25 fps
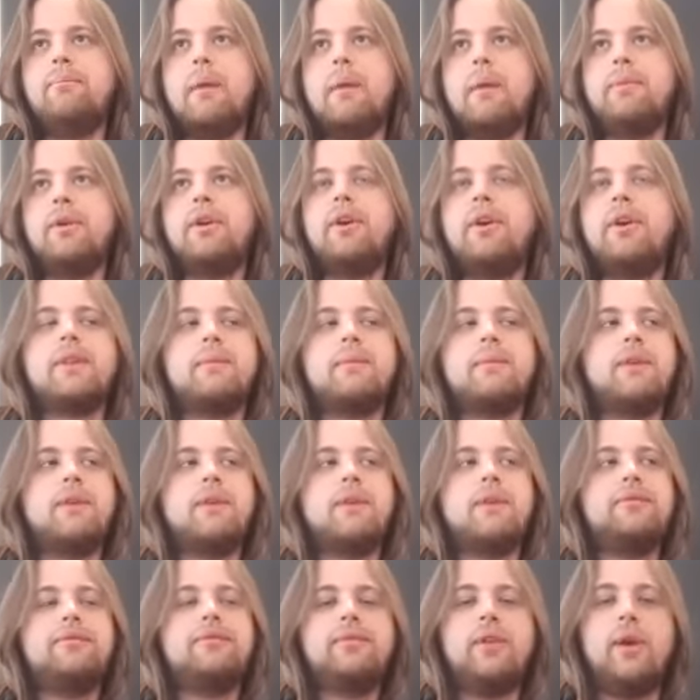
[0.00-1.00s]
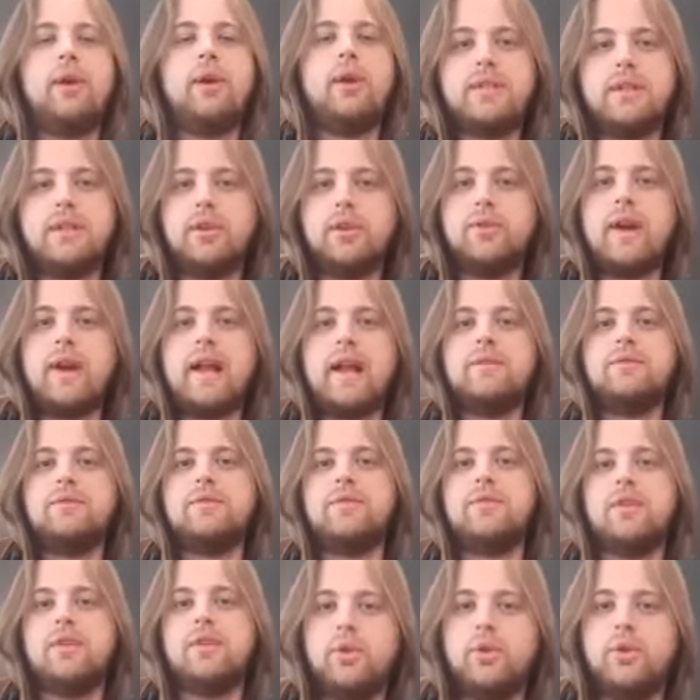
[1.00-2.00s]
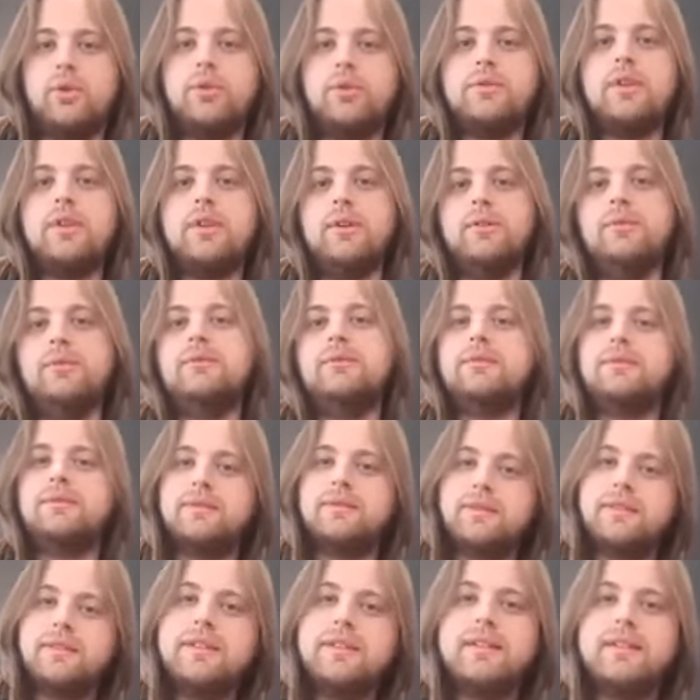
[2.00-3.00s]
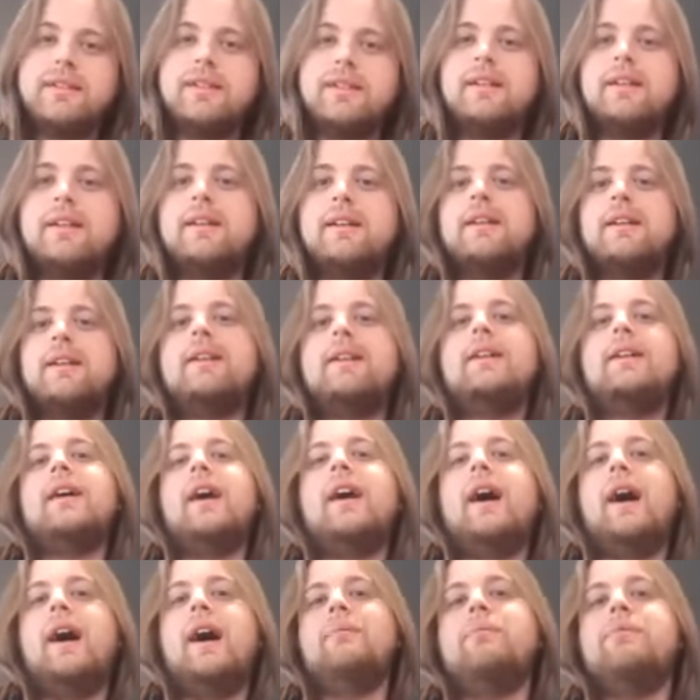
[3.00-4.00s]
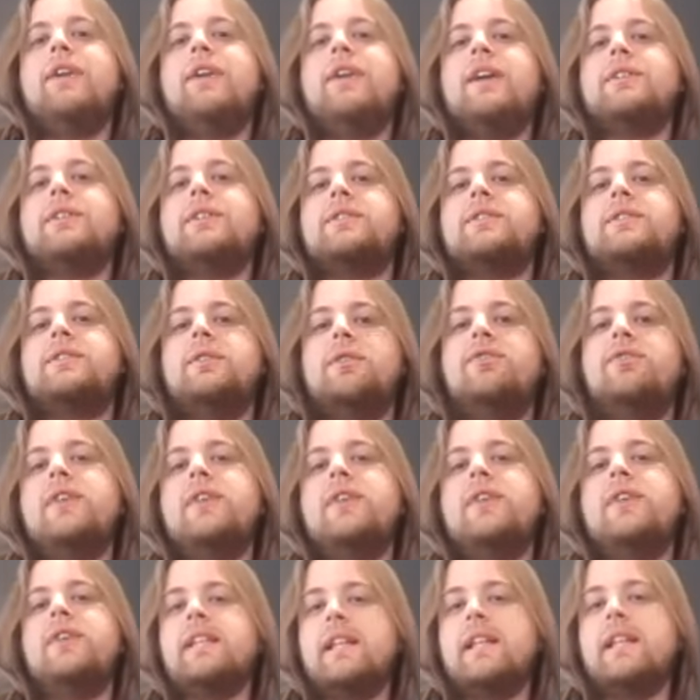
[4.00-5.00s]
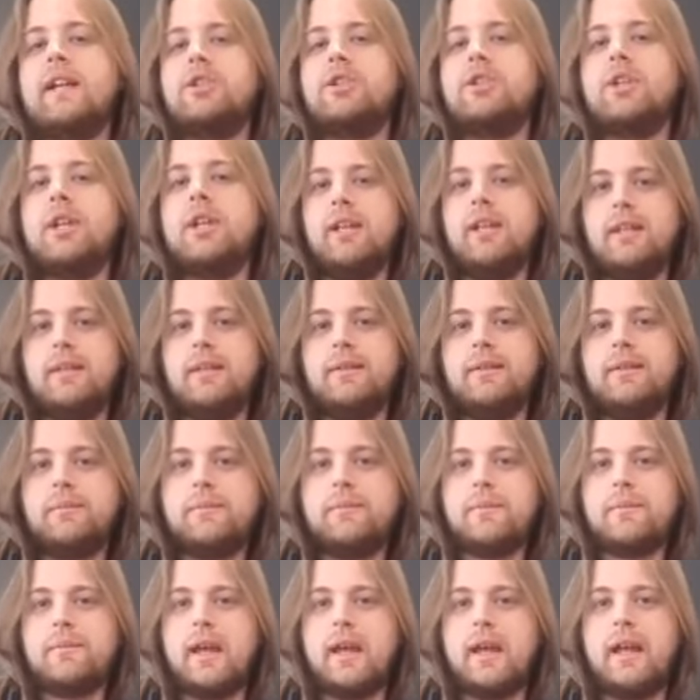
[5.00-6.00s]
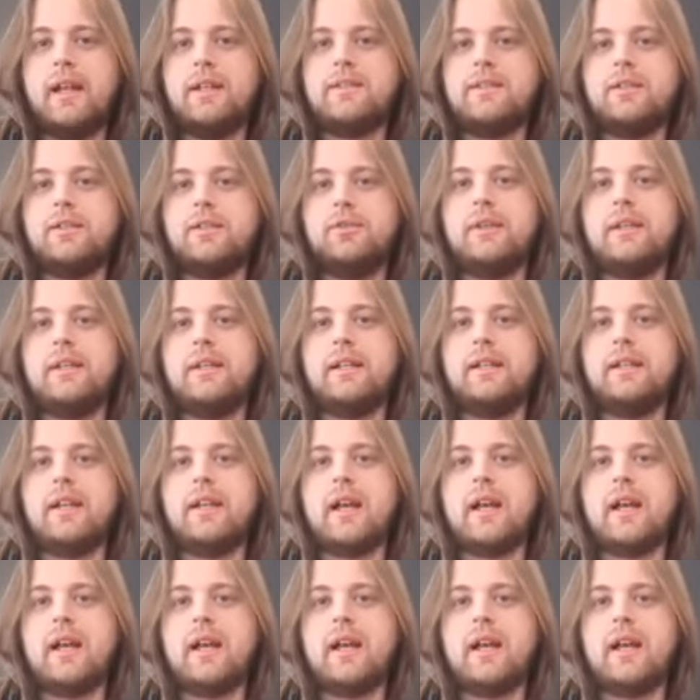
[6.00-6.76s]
Because I'm kind of floating around the chord tone, things are still feeling like G, and it's still feeling like